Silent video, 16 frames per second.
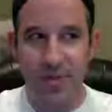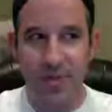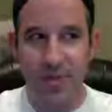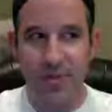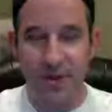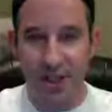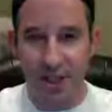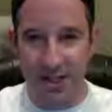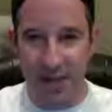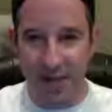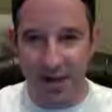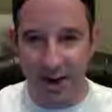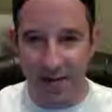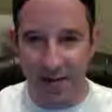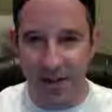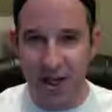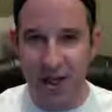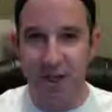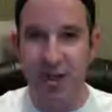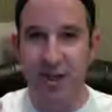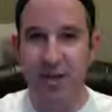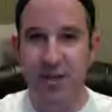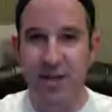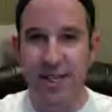facilitate a
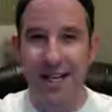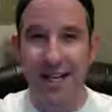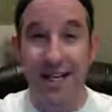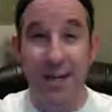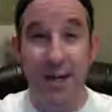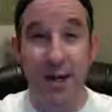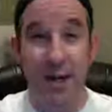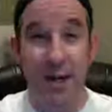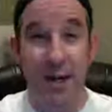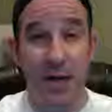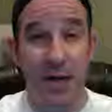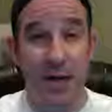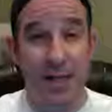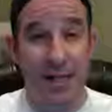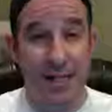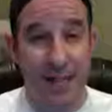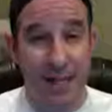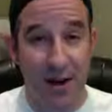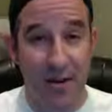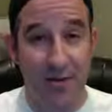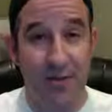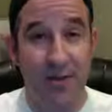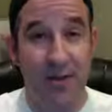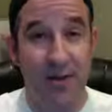conversation to get them to
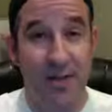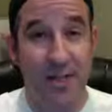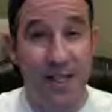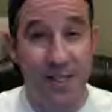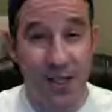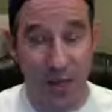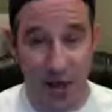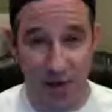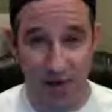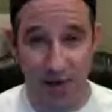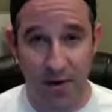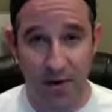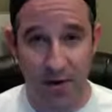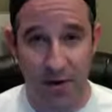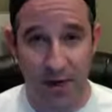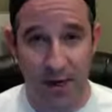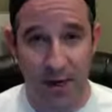self-discover.